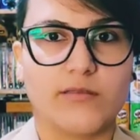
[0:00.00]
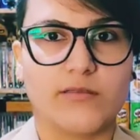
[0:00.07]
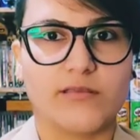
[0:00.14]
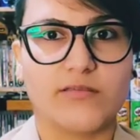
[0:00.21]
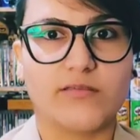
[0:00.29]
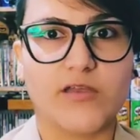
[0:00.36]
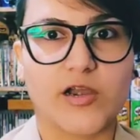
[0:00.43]

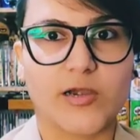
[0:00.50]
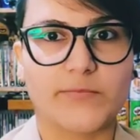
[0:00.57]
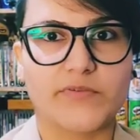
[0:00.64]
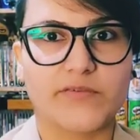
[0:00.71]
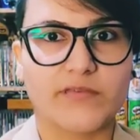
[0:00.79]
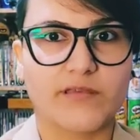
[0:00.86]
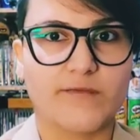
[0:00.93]
These
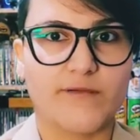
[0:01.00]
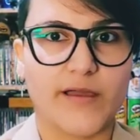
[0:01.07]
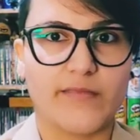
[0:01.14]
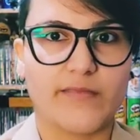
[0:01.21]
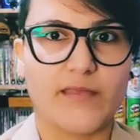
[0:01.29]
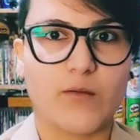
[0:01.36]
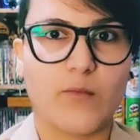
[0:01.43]
terms
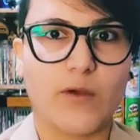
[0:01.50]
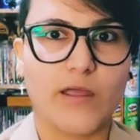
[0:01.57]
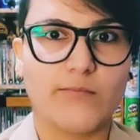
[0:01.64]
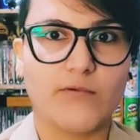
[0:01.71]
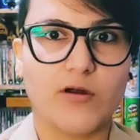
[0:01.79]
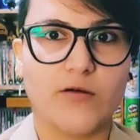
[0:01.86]
define the weight